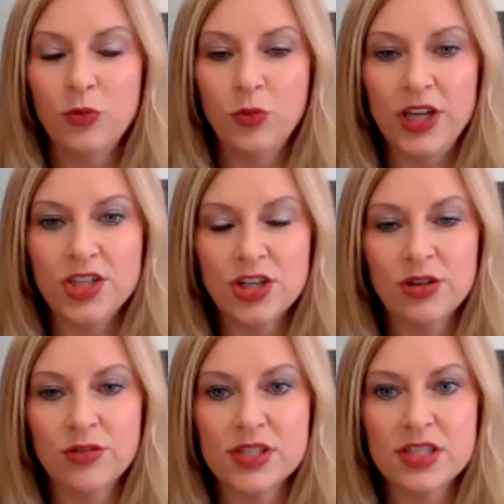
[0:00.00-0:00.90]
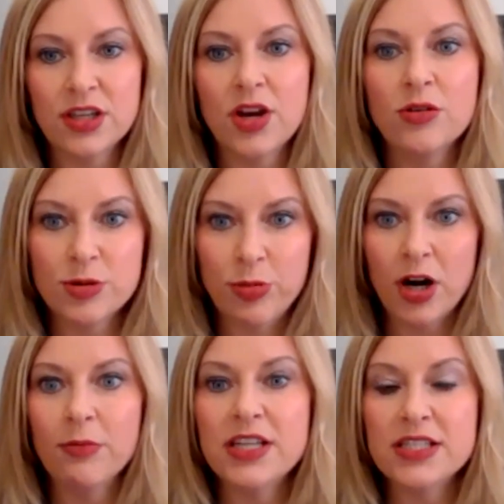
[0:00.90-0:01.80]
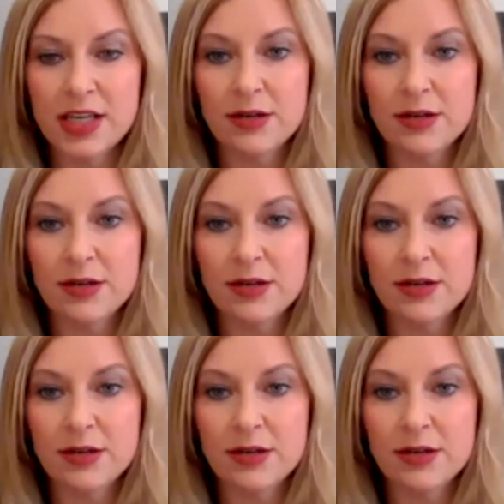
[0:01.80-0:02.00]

we chose to go department